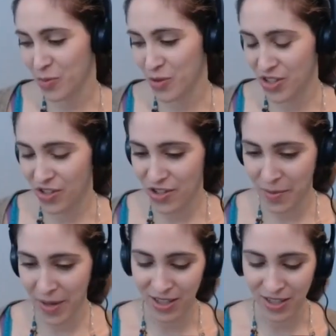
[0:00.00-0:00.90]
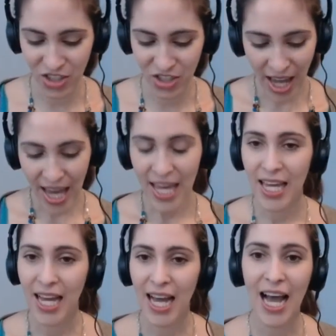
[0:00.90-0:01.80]
Preserve your marriage.
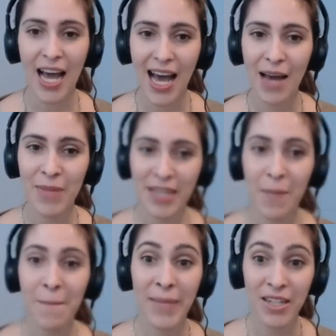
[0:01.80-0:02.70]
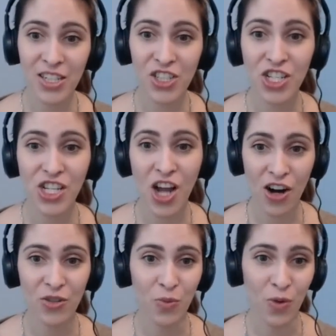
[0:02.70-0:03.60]
I mean, marriage is
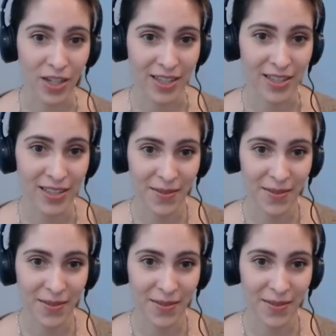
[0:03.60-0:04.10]
hard work,